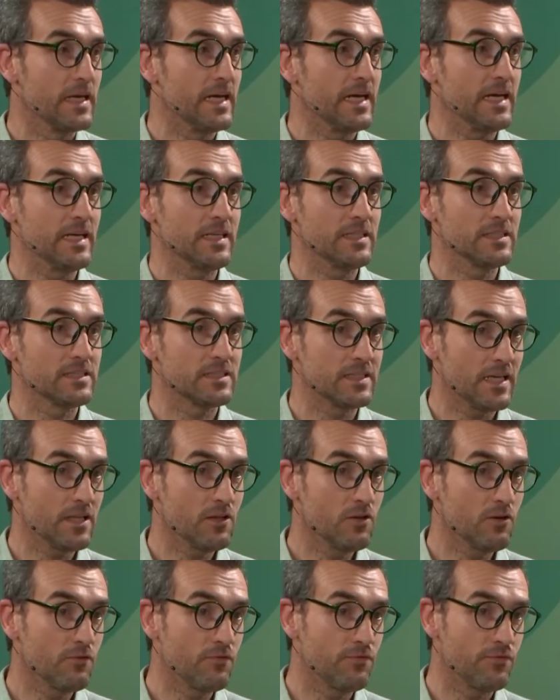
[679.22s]
And
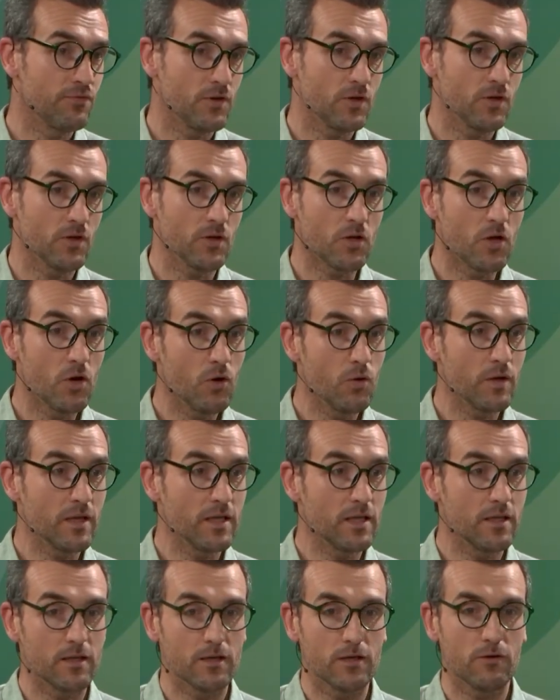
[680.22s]
instead of uh,
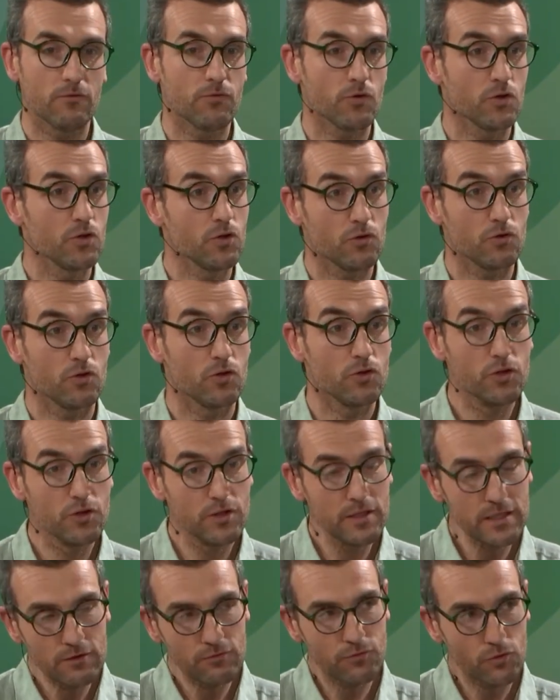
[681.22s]
going uh, for your
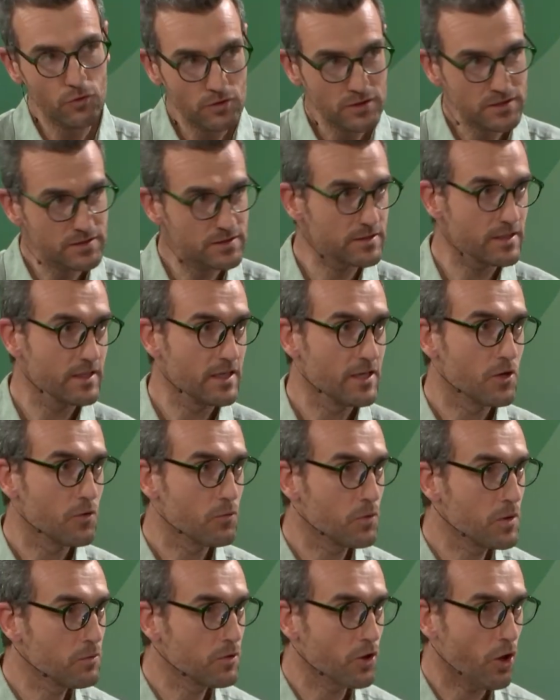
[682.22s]
unique forest,
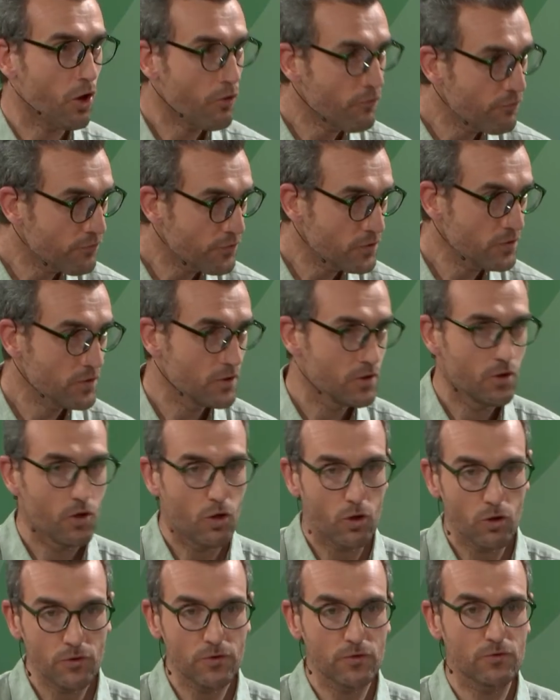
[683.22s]
we will offer
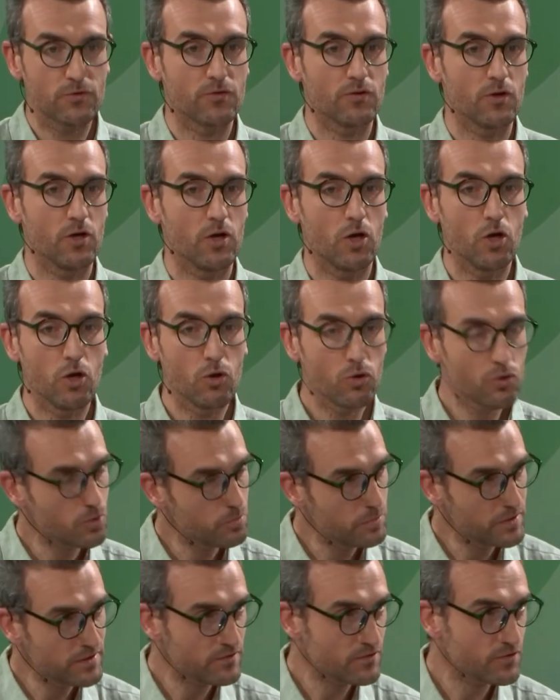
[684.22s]
all those uh, local
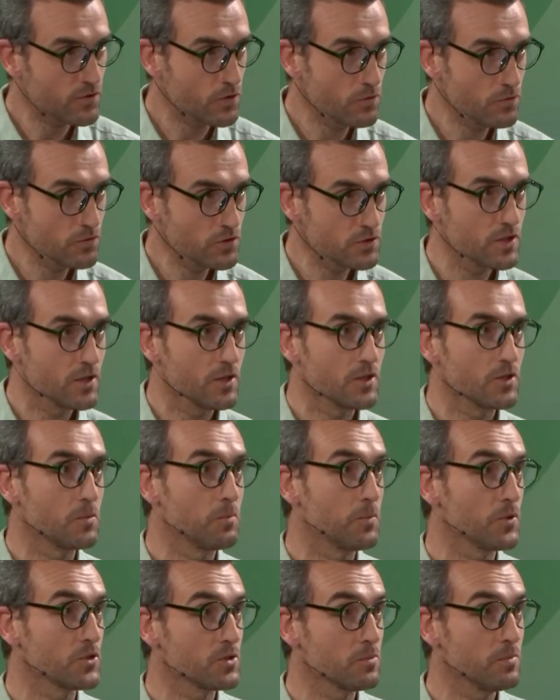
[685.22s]
business owners the
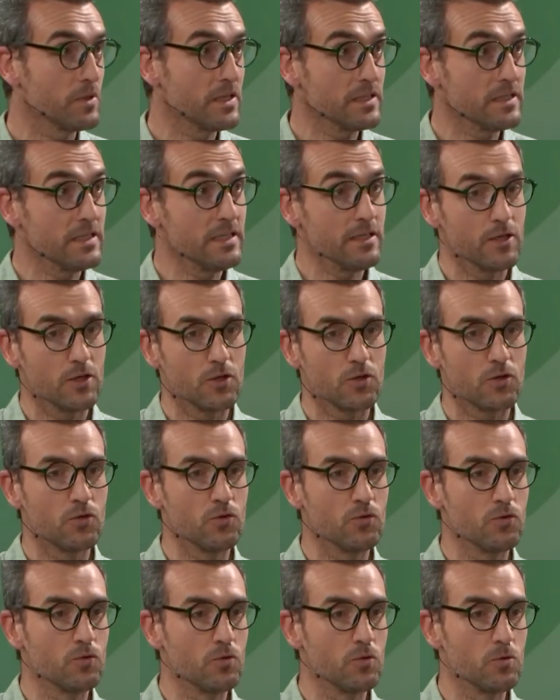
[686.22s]
possibility
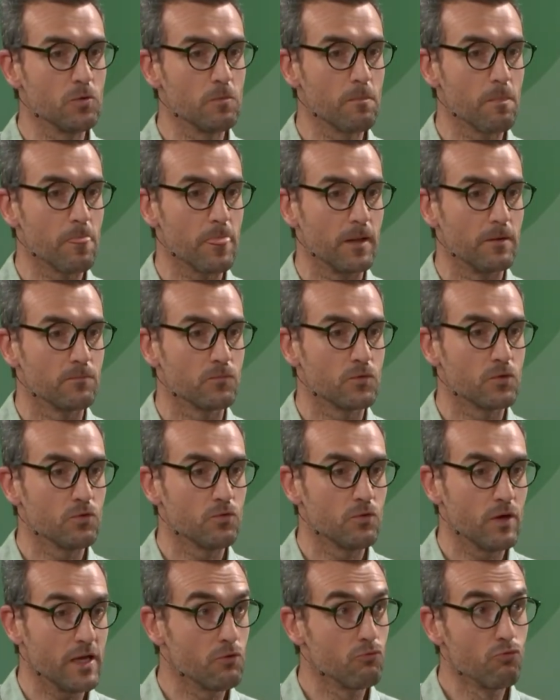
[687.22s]
to,
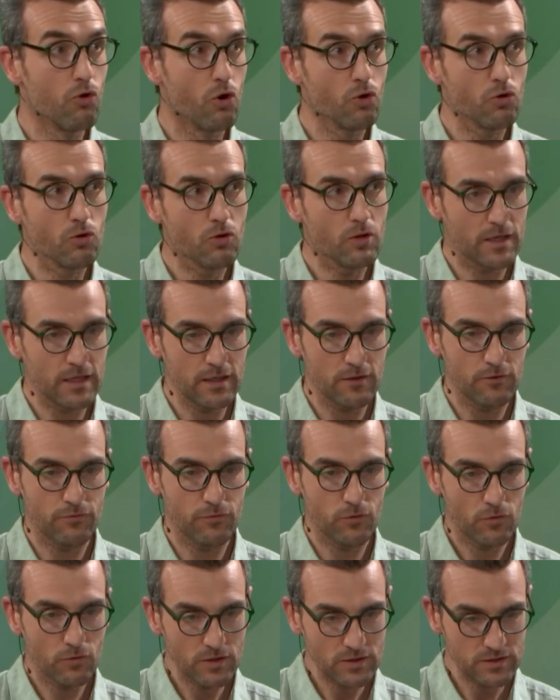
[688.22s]
to enroll in a
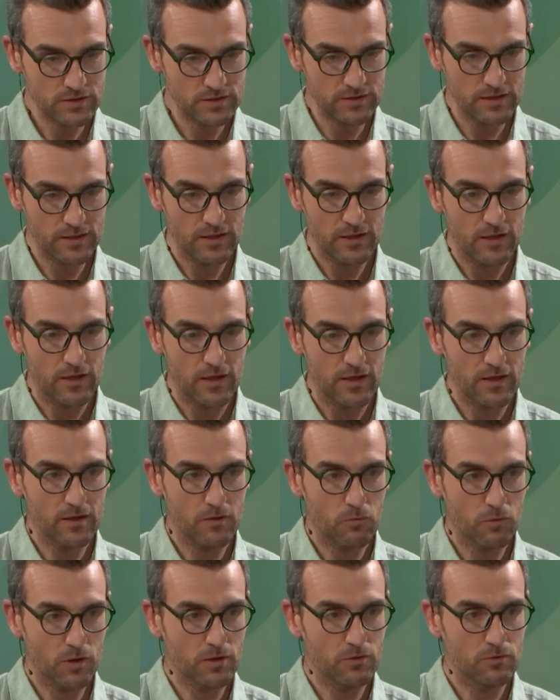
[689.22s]
forest uh,
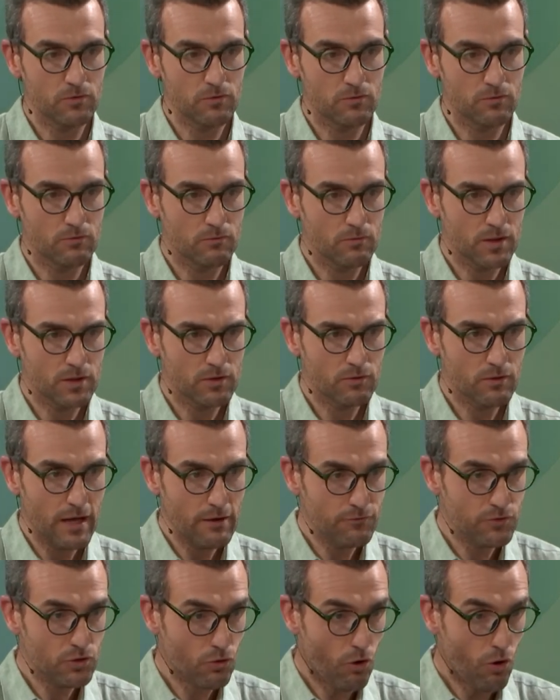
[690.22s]
where you where you
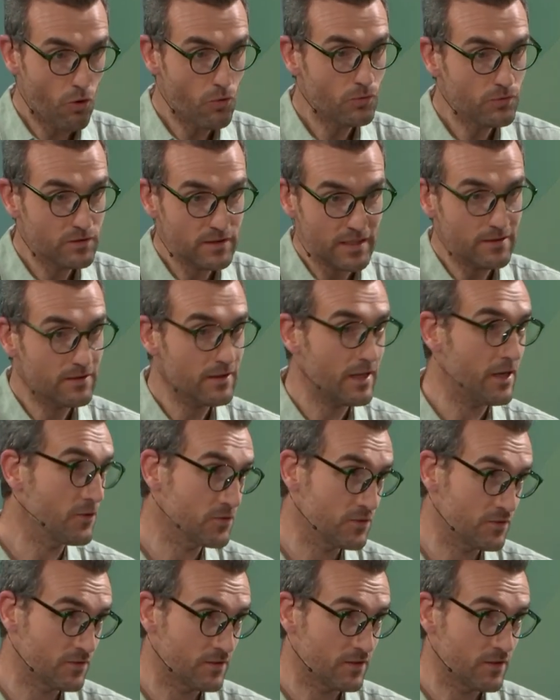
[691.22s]
have your own
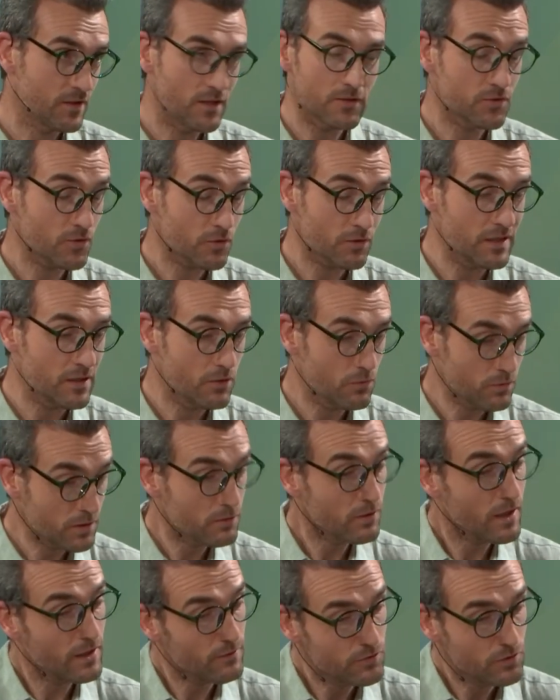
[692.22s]
10,000 uh, sorry where
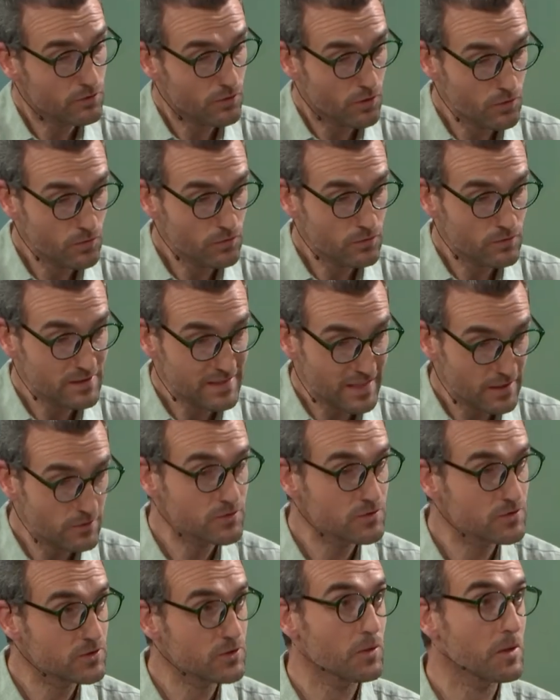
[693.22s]
you have your own
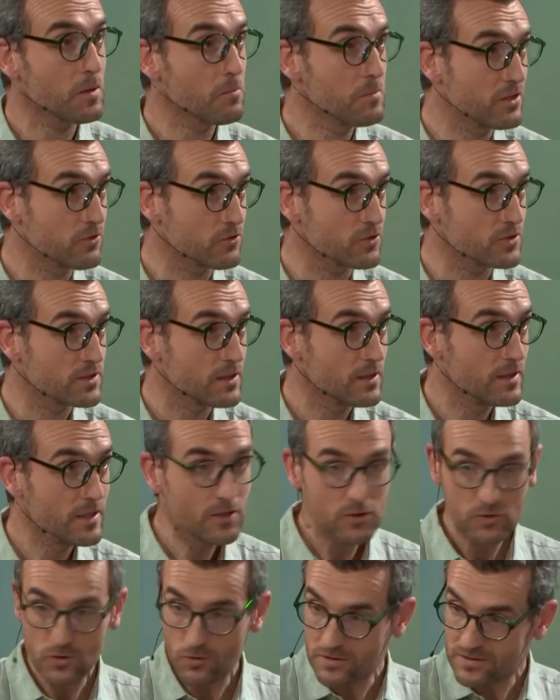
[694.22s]
1,000 square meters.
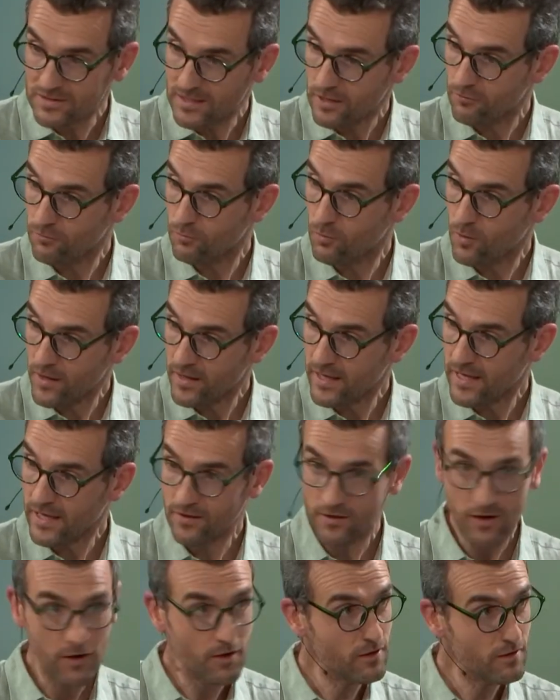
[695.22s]
Okay. So, so instead of 1
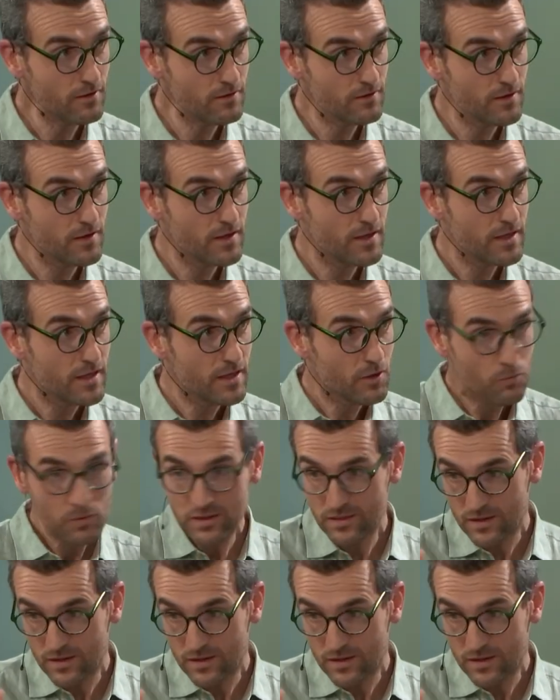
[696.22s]
hectare with, uh,